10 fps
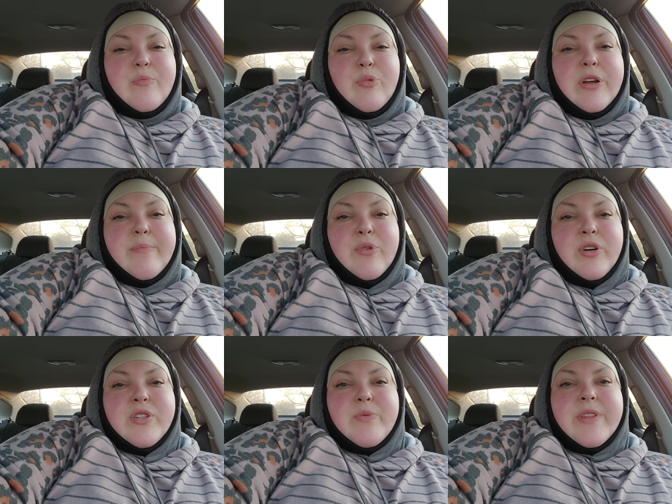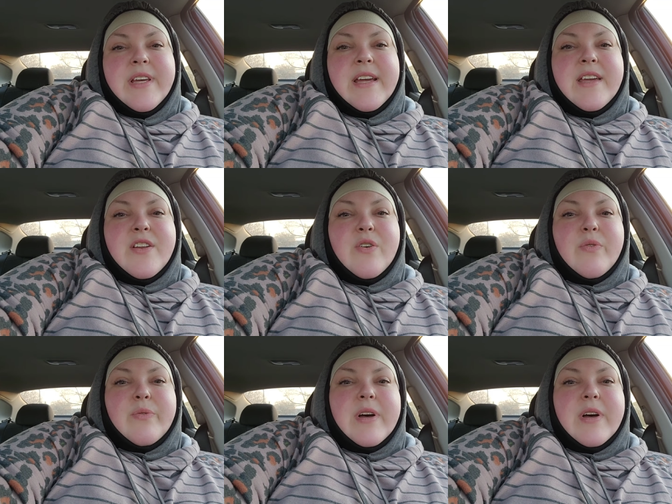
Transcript: pre-booked with like, you know,